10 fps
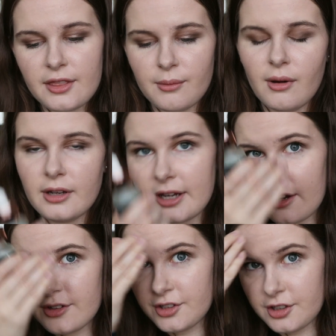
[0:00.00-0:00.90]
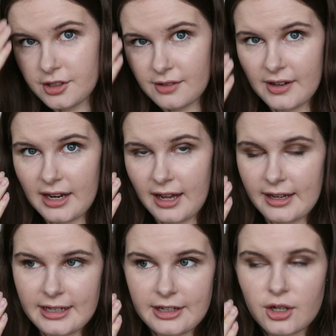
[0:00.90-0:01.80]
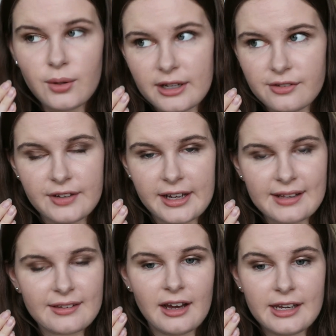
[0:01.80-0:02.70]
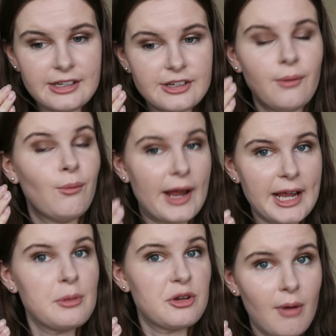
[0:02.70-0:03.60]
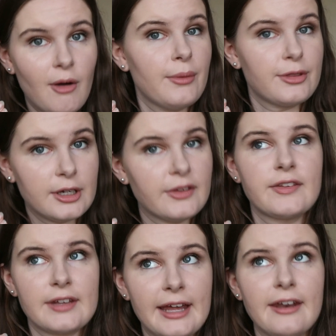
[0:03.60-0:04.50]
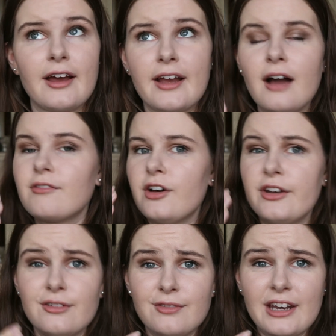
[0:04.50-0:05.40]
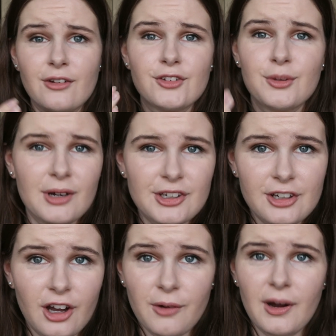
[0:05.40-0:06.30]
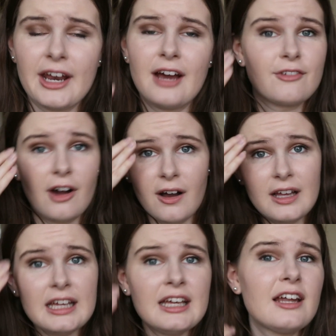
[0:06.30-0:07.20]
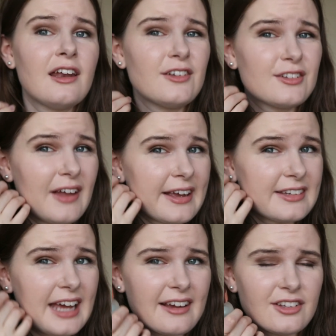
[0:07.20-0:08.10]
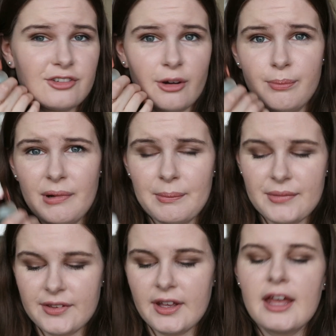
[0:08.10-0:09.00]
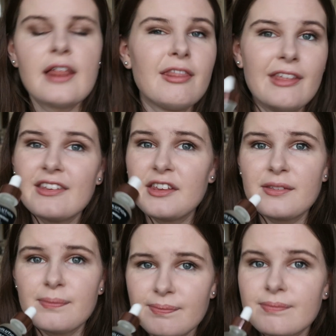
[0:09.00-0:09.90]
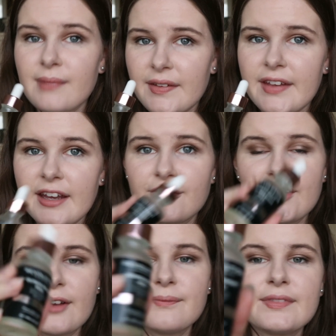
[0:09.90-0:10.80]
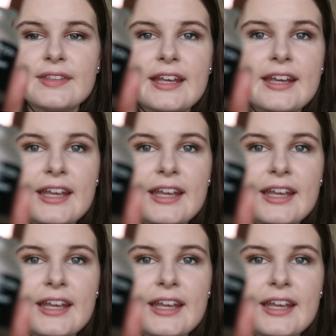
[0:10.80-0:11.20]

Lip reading: the one I go to if I, like, need a quick fix, I need to wake up tomorrow with good skin. Like, I've got an event or somewhere to go and I've got loads of, like, texture or bumps. This is my saviour. The